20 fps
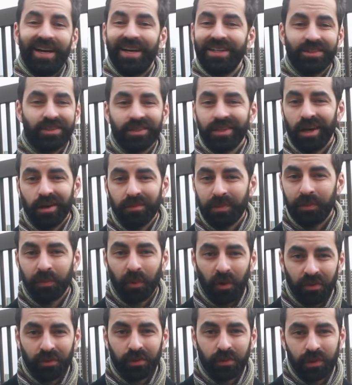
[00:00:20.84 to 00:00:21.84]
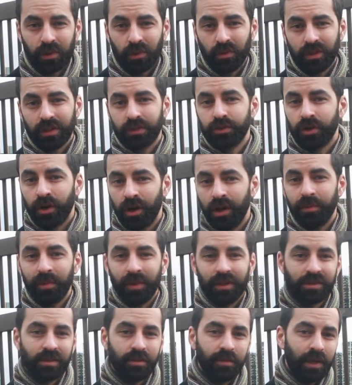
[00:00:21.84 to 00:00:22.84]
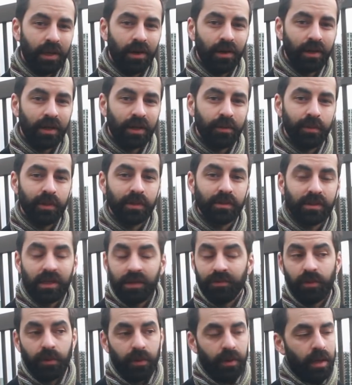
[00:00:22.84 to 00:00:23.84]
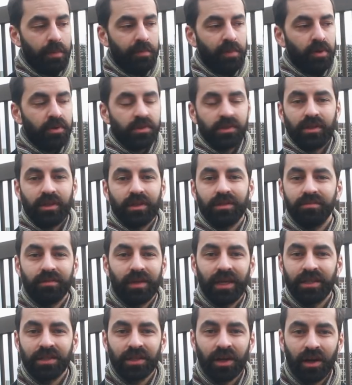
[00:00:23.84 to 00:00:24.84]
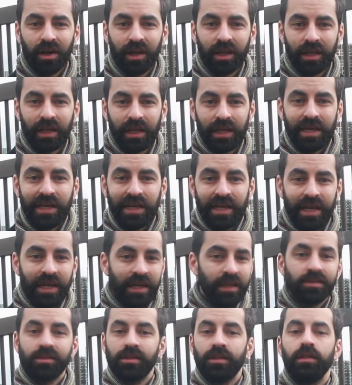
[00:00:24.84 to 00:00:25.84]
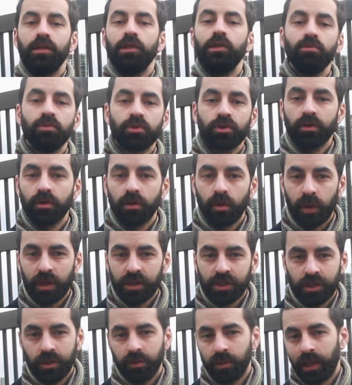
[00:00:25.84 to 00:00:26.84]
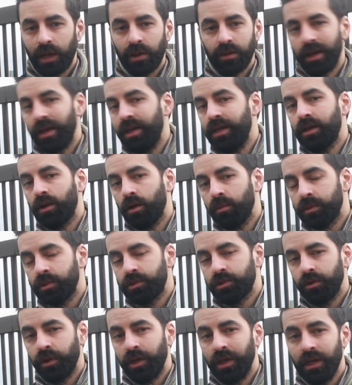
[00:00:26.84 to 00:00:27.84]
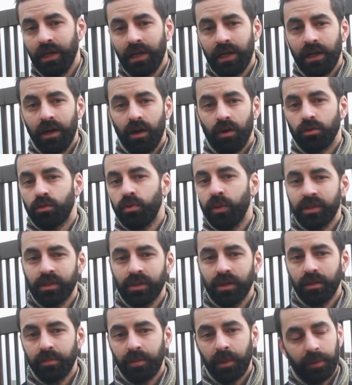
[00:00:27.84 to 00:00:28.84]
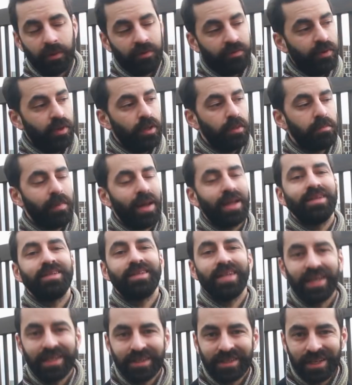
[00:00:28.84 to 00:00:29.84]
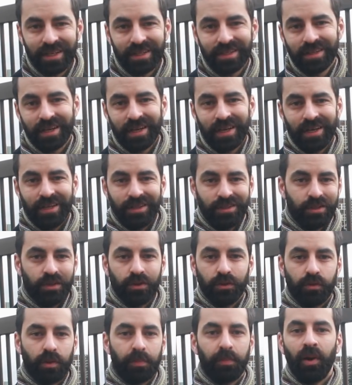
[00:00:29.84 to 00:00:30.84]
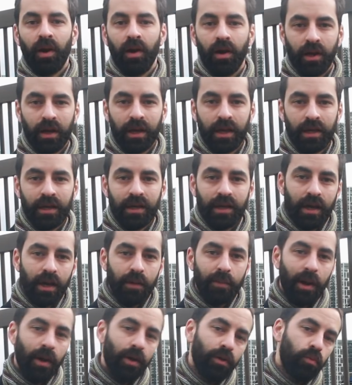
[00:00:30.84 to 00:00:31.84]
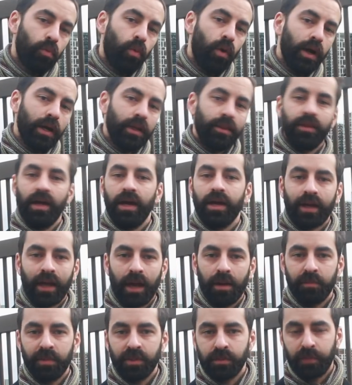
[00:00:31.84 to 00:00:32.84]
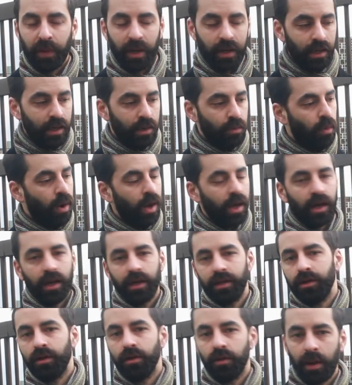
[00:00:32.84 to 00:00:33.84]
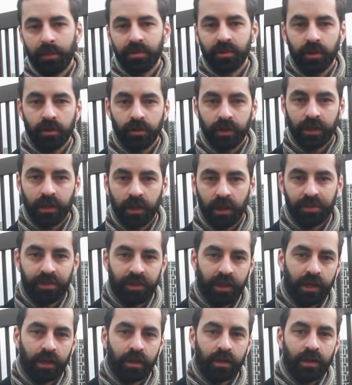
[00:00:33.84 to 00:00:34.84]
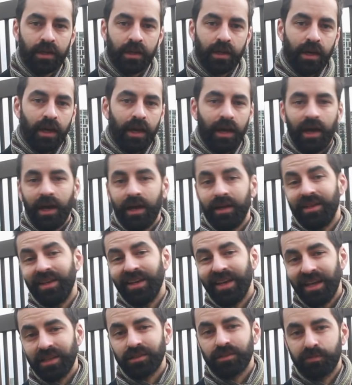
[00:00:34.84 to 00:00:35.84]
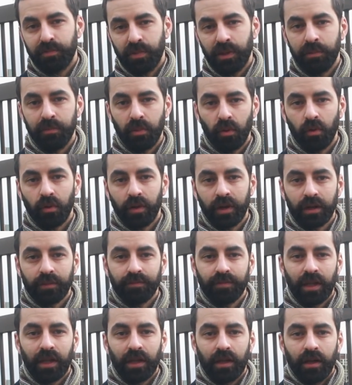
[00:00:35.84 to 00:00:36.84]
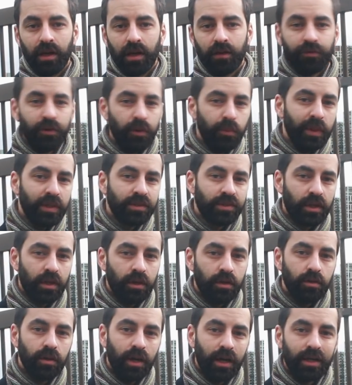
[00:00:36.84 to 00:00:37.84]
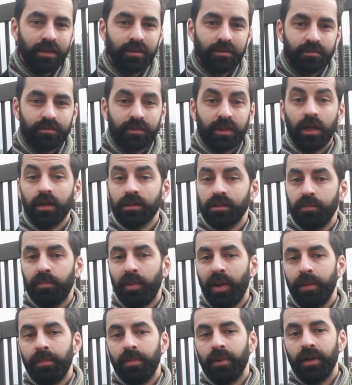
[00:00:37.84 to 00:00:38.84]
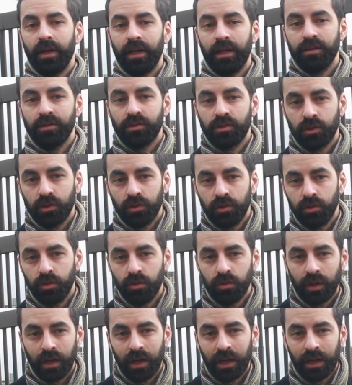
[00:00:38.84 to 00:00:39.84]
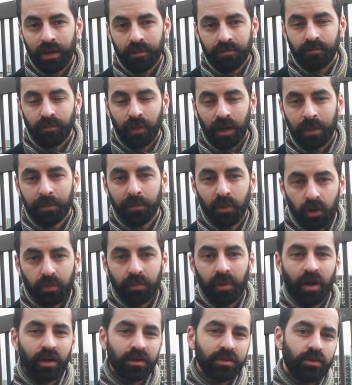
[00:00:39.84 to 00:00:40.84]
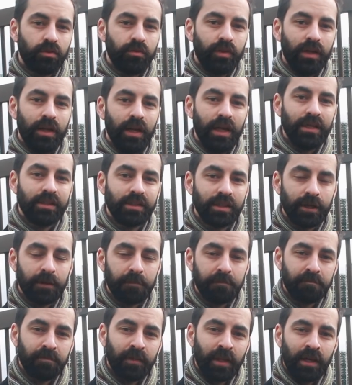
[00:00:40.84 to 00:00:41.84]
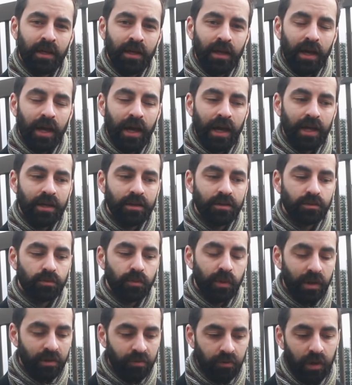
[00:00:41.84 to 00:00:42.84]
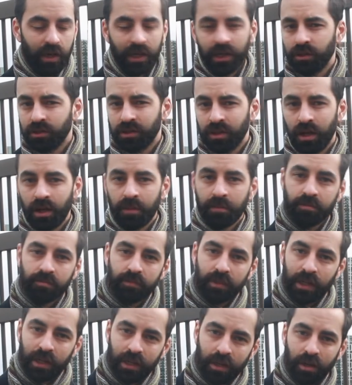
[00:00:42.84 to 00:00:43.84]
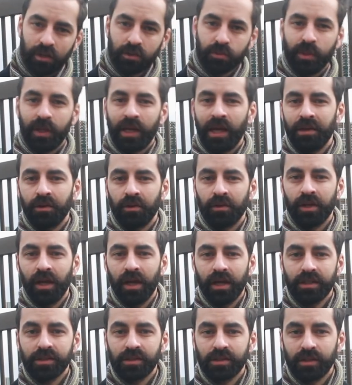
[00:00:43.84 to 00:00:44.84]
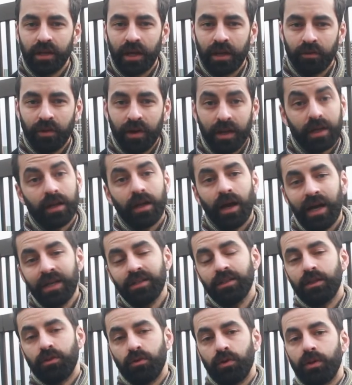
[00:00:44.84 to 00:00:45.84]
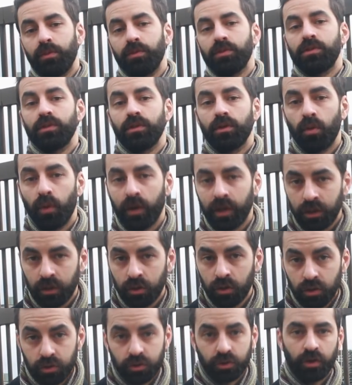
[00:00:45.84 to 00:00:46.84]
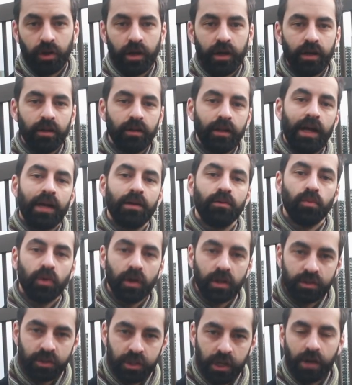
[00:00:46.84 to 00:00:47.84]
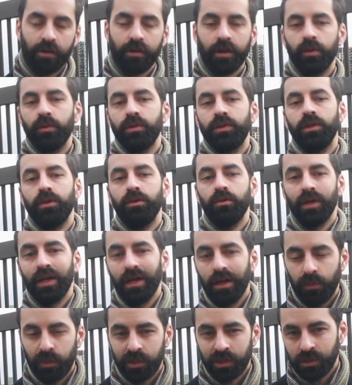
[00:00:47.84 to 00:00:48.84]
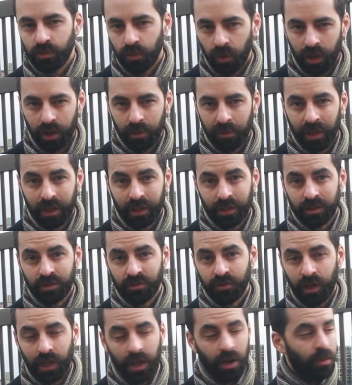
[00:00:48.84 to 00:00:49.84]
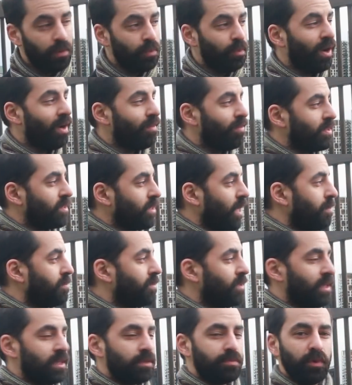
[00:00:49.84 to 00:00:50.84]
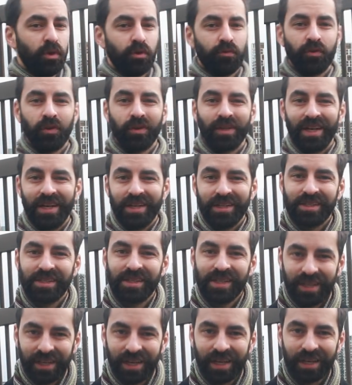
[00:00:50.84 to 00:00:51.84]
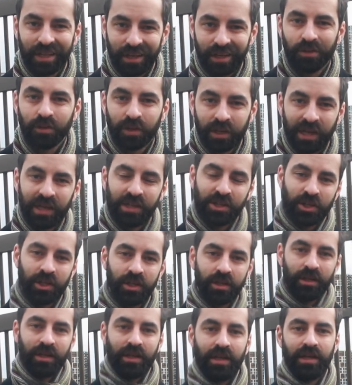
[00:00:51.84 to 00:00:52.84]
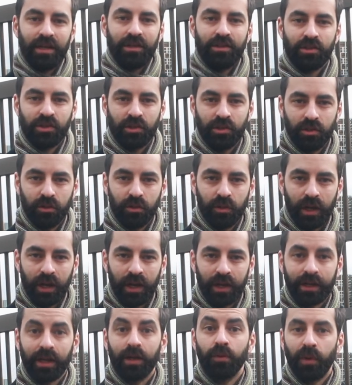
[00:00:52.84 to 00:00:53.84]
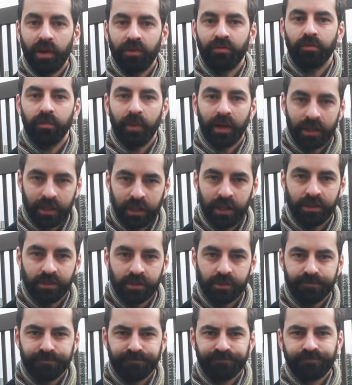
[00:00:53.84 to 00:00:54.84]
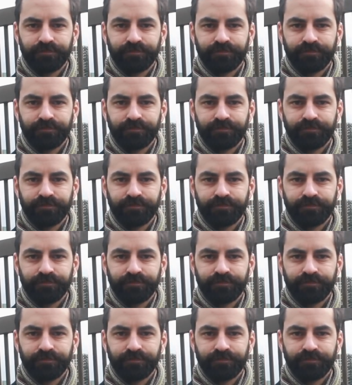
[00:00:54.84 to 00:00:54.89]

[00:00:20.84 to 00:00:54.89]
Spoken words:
I just can't be bothered with all the tribalism and arguments, even when I post an entirely innocent, neutral question without any commentary on Twitter. People feel mandated to reply about why their camp is better, why I know absolutely nothing, and it gets pretty boring. A few weeks ago, I tucked a paper into my bookmarks to read later, and when I finally got time last weekend on nights and read it, I actually thought it was quite a good trial and worth sharing with you, which is why I'm making this video and why I've escaped to this beautiful scenic location to get away from my kids.